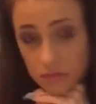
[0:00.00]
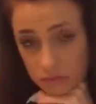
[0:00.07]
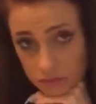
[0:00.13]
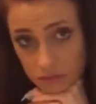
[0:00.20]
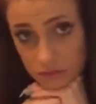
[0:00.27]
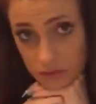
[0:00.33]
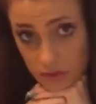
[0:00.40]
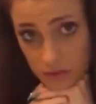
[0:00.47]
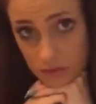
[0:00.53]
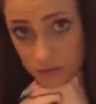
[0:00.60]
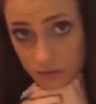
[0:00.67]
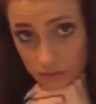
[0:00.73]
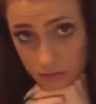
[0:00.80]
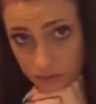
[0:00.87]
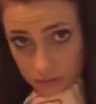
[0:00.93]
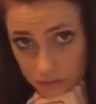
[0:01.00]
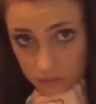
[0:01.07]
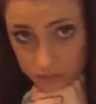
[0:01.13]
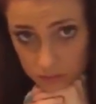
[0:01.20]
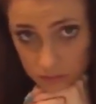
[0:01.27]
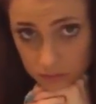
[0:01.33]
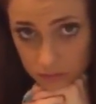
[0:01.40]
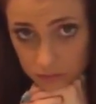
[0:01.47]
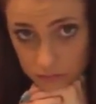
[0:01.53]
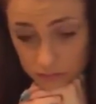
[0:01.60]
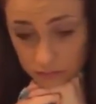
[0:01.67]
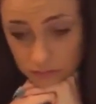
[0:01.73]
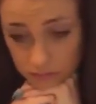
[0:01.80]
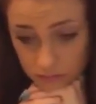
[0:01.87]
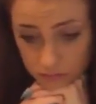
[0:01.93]
Ton of bricks,
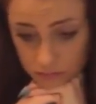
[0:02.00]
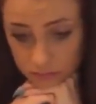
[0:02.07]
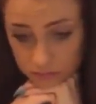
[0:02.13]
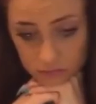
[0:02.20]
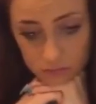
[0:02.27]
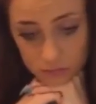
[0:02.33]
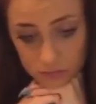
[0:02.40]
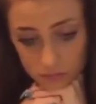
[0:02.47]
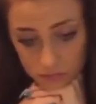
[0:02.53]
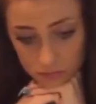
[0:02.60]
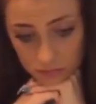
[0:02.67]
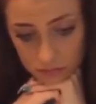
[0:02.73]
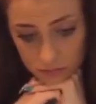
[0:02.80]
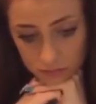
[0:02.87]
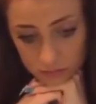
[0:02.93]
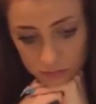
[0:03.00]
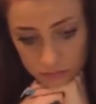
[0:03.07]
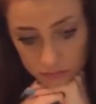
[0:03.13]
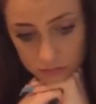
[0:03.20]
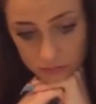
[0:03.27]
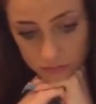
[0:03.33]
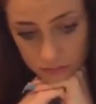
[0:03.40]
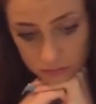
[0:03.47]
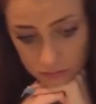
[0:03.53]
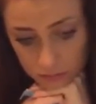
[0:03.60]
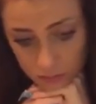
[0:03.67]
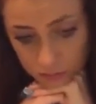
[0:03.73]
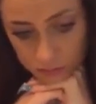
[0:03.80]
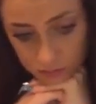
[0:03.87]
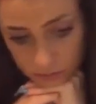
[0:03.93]
ton of feathers. How much
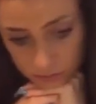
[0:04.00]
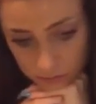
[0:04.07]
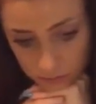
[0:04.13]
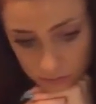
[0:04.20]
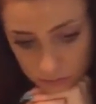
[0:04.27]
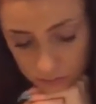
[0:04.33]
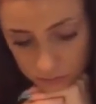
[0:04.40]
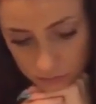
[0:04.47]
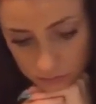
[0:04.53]
does the feathers weigh?